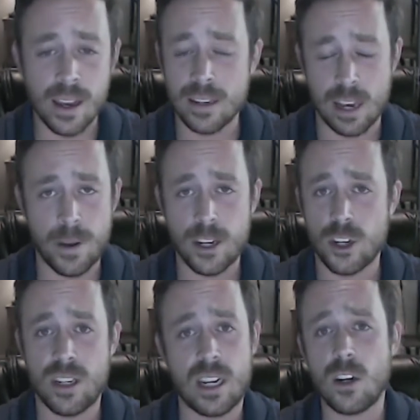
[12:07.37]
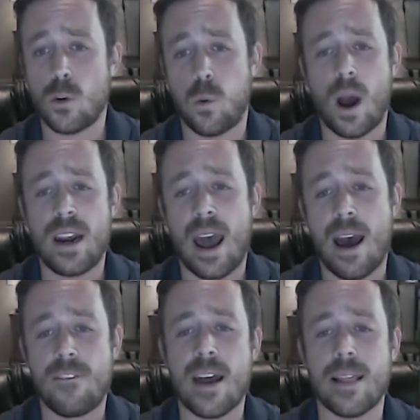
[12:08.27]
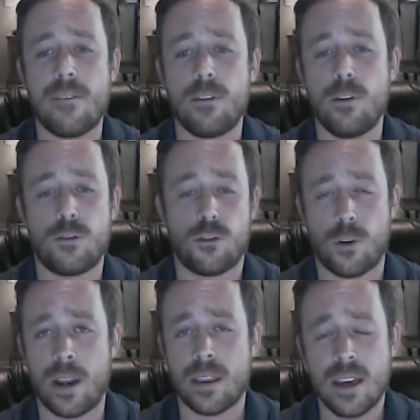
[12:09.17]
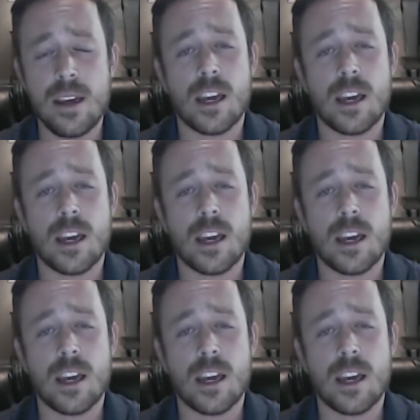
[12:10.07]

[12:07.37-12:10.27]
as I mentioned, didn't quite have that level of strength,